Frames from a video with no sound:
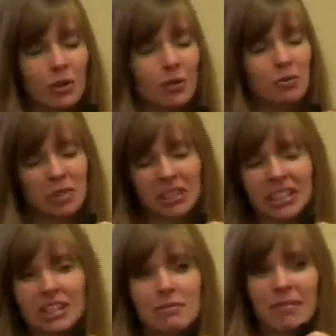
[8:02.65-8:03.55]
what
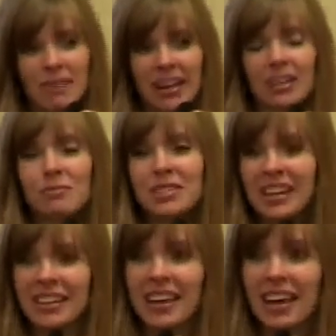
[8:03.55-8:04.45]
really made him
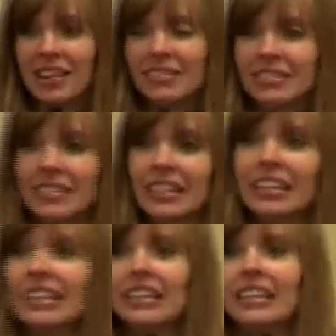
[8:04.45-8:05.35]
stand out?
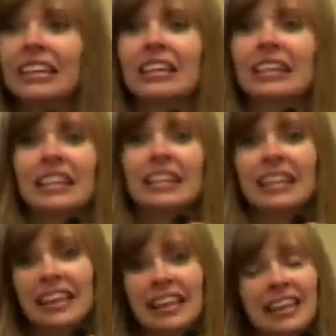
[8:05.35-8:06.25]

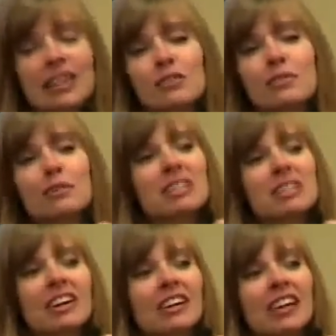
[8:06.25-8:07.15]
He could whip the
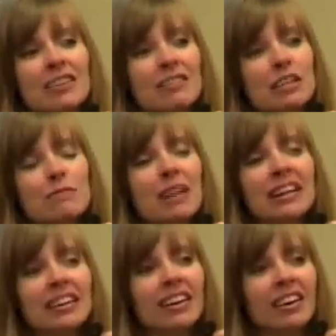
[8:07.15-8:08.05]
tar out of
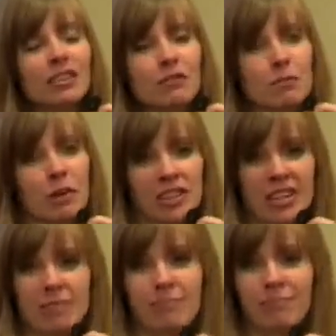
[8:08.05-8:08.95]
anybody on the football
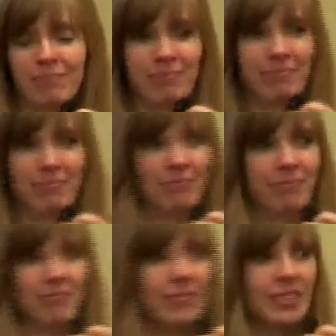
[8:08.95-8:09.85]
team.
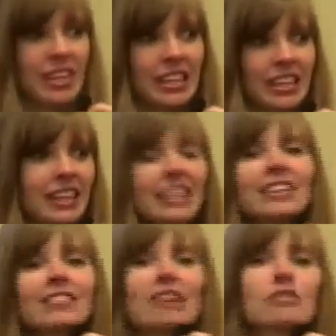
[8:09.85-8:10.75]
And he didn't
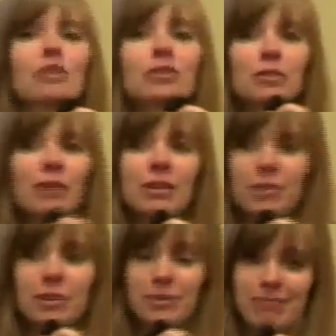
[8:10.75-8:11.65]
even have to go into the weight
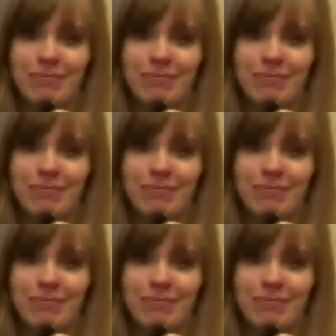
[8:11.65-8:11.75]
room.